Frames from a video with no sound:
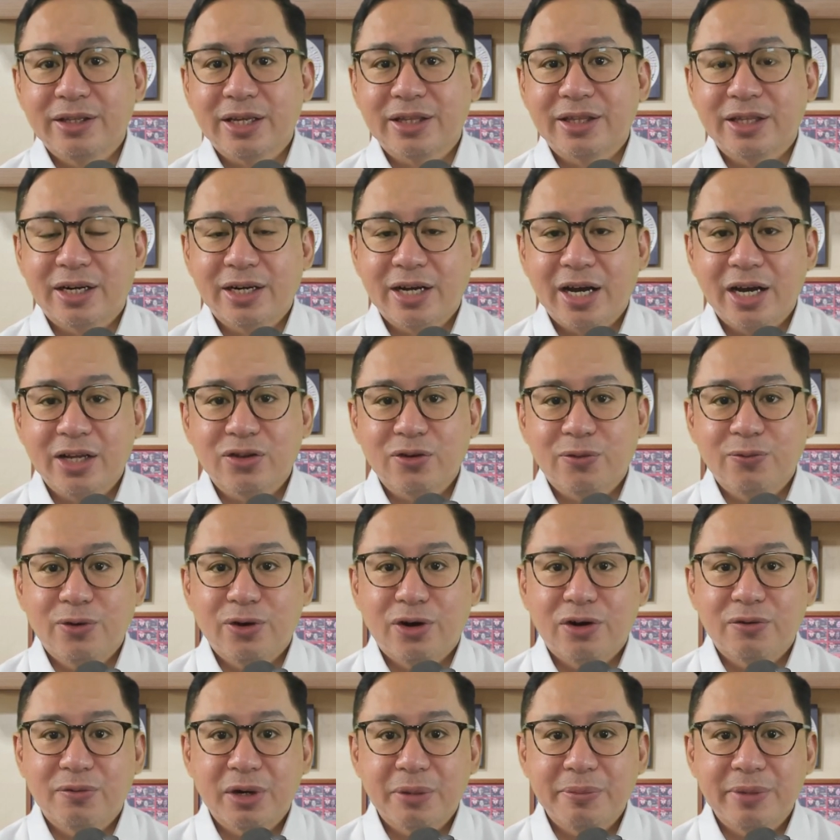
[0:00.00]
that the right of
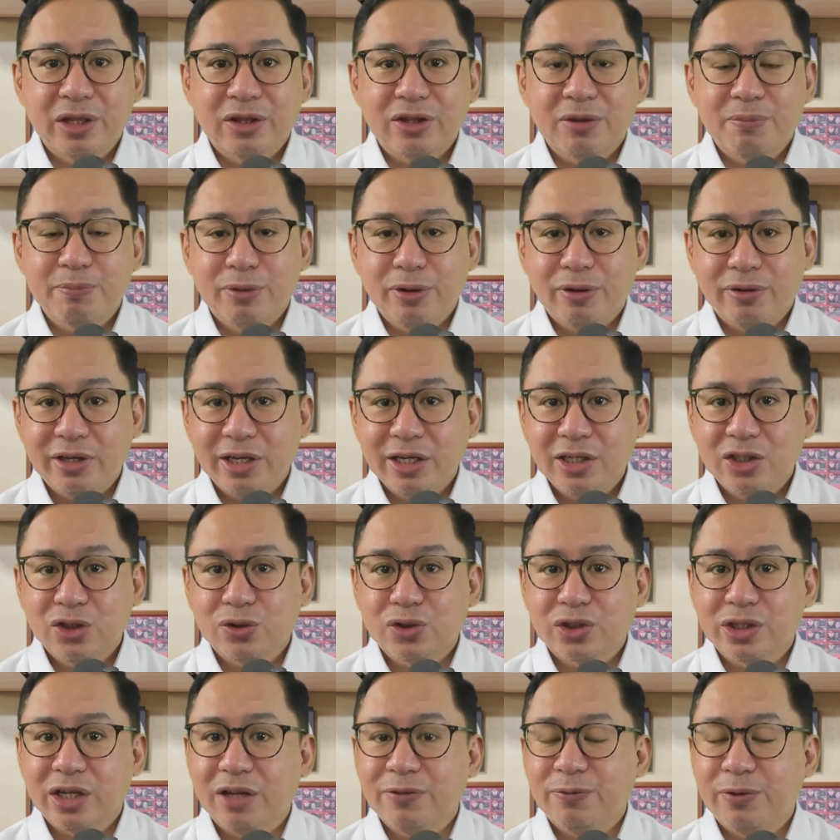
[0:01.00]
government employees
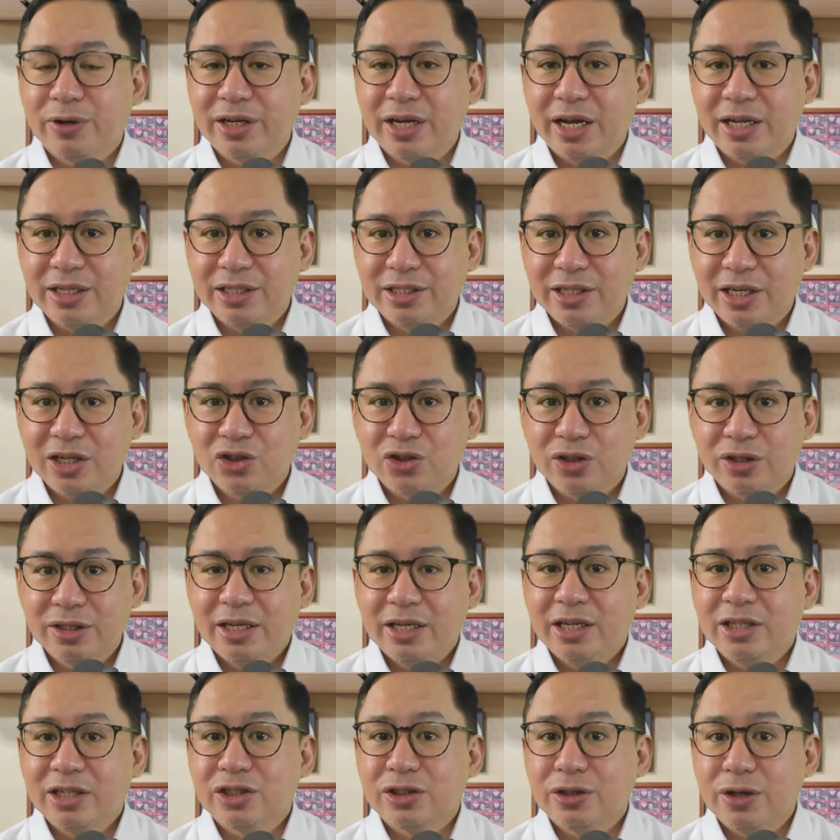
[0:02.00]
to self
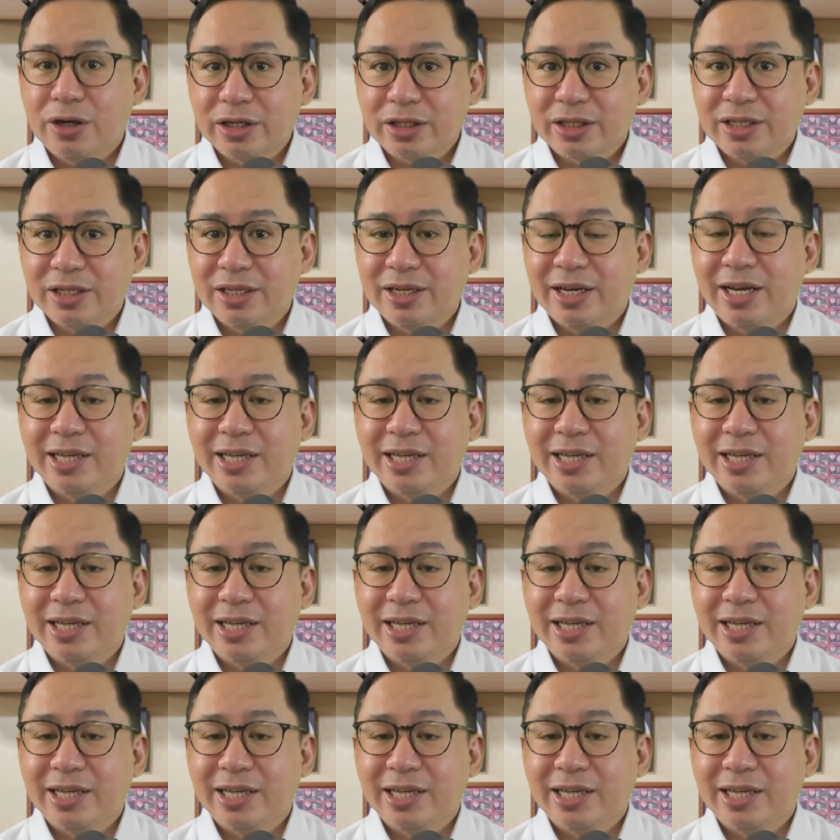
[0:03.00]
organization is not